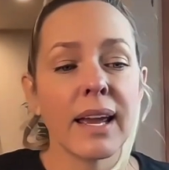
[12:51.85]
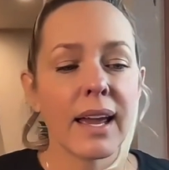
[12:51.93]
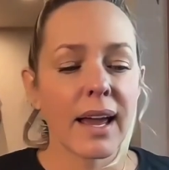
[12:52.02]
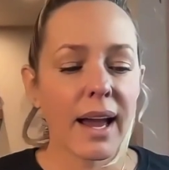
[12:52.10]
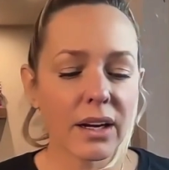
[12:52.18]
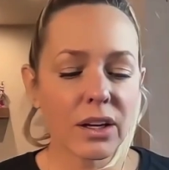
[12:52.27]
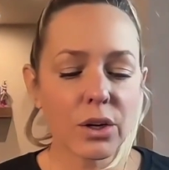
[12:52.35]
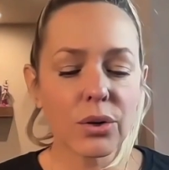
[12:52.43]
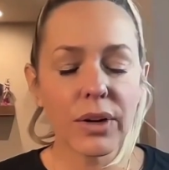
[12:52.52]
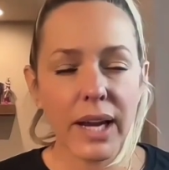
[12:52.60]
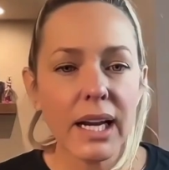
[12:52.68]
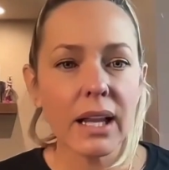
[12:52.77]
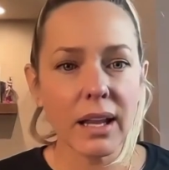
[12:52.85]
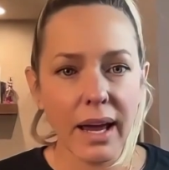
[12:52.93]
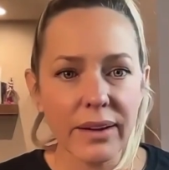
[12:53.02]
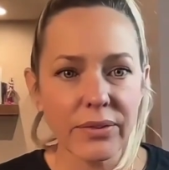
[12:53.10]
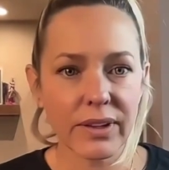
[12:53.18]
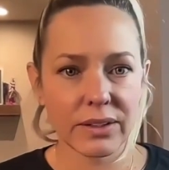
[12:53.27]
how to create a
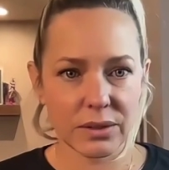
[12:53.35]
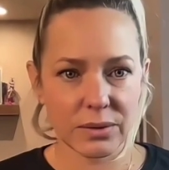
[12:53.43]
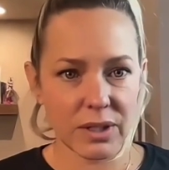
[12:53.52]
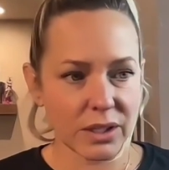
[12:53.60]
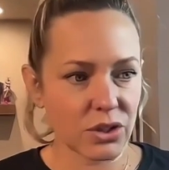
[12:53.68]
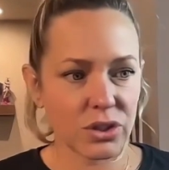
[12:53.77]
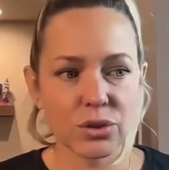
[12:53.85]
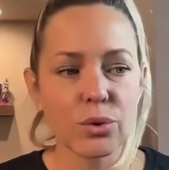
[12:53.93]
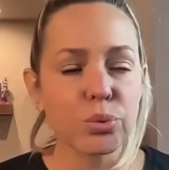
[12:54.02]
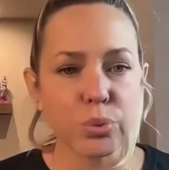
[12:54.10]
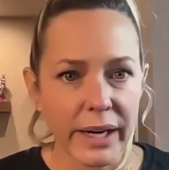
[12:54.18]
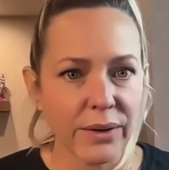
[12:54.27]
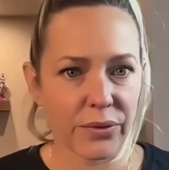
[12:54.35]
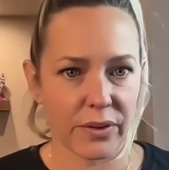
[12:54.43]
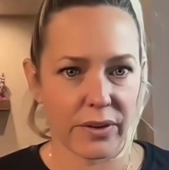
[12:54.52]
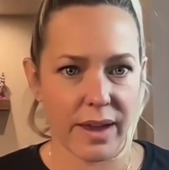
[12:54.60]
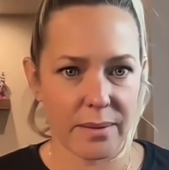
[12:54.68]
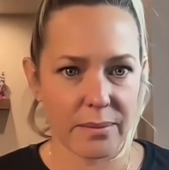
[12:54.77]
life that's just great for
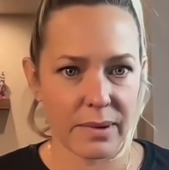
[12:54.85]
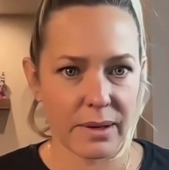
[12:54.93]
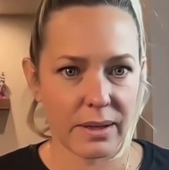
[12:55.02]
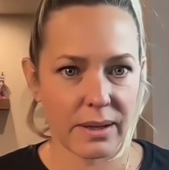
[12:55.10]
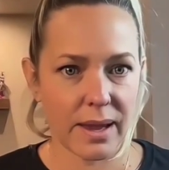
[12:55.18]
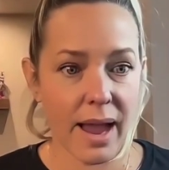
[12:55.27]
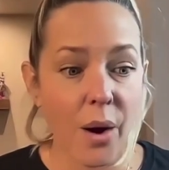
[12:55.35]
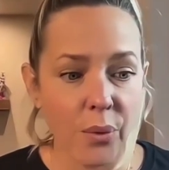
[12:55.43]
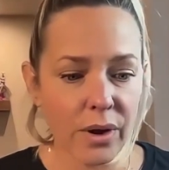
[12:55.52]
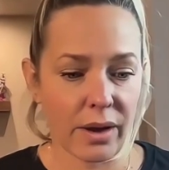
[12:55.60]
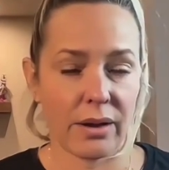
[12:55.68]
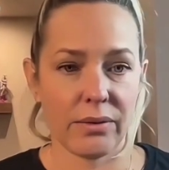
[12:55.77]
them out of